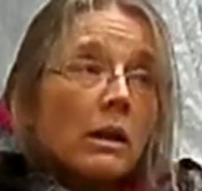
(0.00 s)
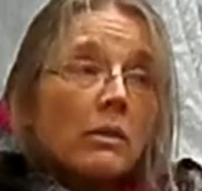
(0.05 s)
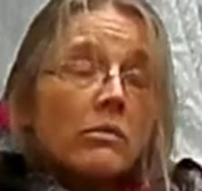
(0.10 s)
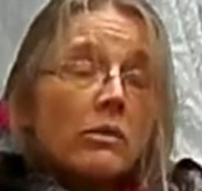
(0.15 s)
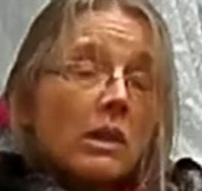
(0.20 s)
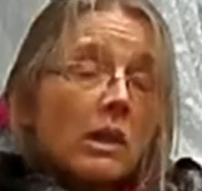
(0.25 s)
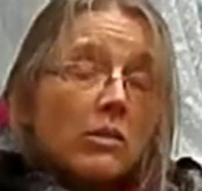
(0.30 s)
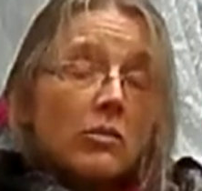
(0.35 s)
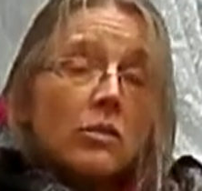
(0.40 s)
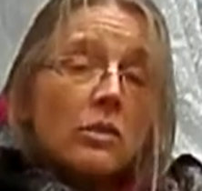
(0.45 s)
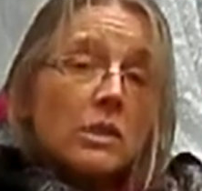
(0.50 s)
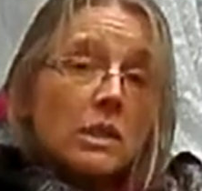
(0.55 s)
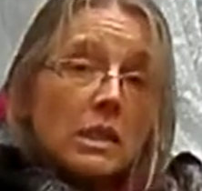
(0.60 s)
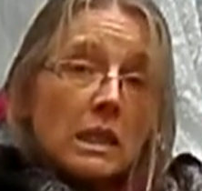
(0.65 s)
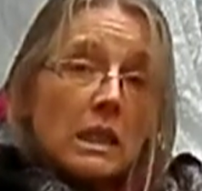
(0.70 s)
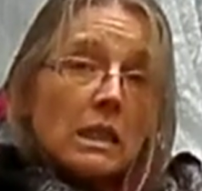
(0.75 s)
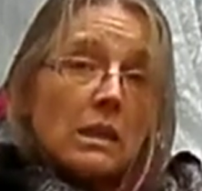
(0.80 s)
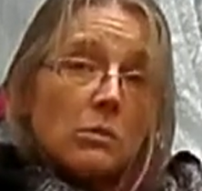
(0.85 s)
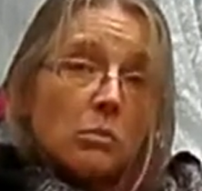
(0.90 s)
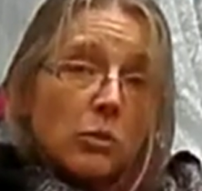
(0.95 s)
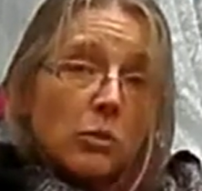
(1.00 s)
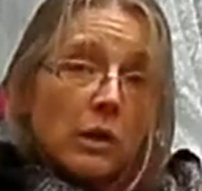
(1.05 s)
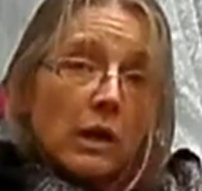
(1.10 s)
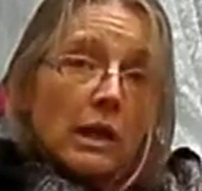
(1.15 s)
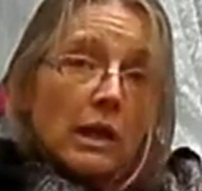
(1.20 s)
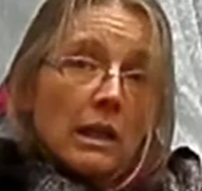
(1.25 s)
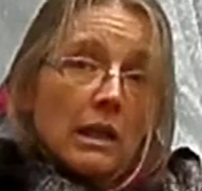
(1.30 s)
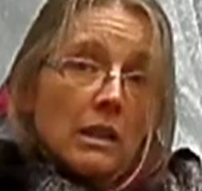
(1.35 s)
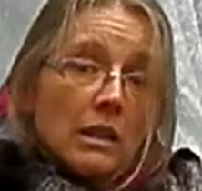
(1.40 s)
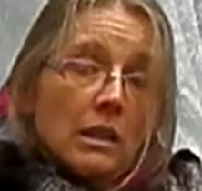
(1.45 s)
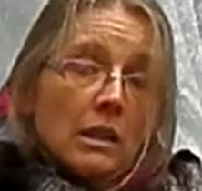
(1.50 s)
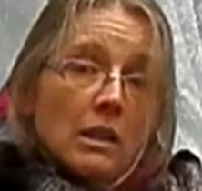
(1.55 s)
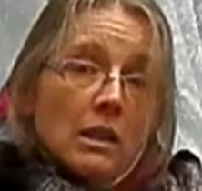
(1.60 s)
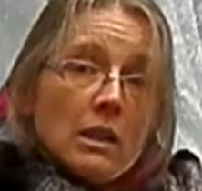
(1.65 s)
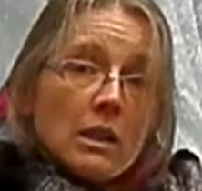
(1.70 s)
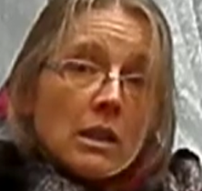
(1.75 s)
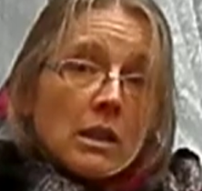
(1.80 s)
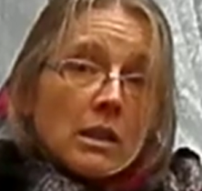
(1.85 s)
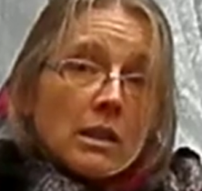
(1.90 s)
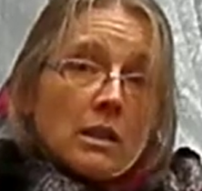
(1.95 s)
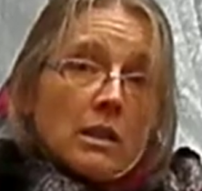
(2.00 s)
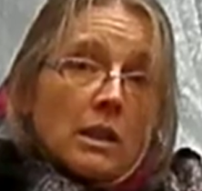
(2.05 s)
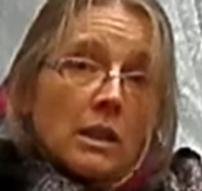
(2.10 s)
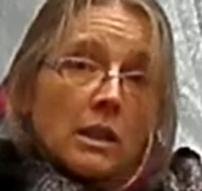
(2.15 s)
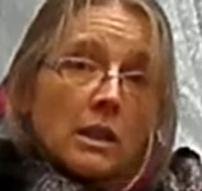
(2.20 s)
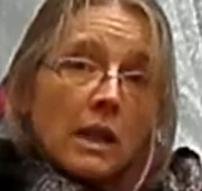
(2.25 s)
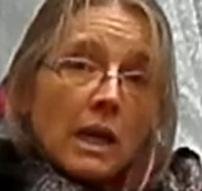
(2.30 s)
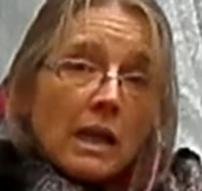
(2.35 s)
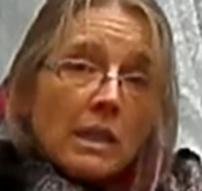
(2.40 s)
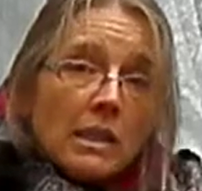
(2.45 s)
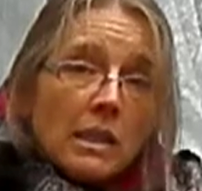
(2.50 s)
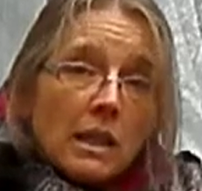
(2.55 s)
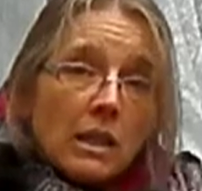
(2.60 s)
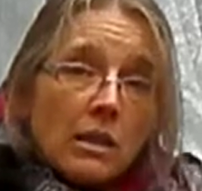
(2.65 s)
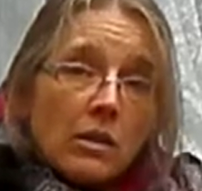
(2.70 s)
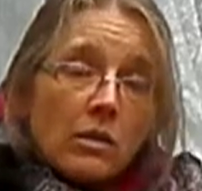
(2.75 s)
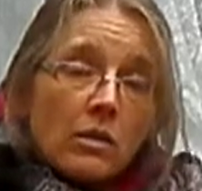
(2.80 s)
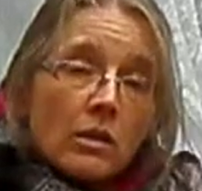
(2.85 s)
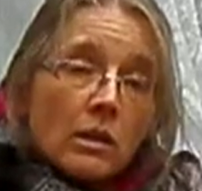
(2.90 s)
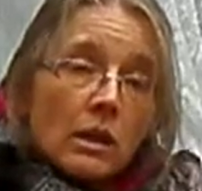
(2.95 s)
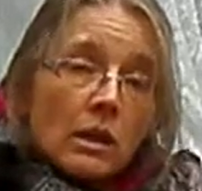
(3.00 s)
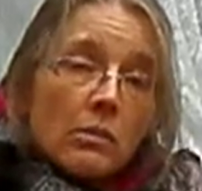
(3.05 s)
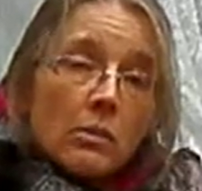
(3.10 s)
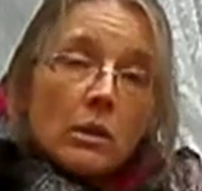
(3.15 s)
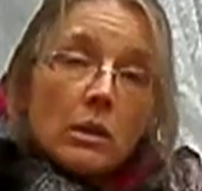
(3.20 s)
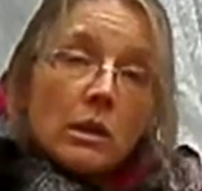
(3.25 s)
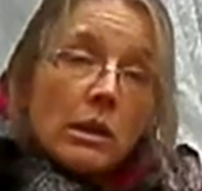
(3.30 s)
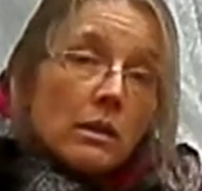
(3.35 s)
I've never seen a bread that has honey on the label.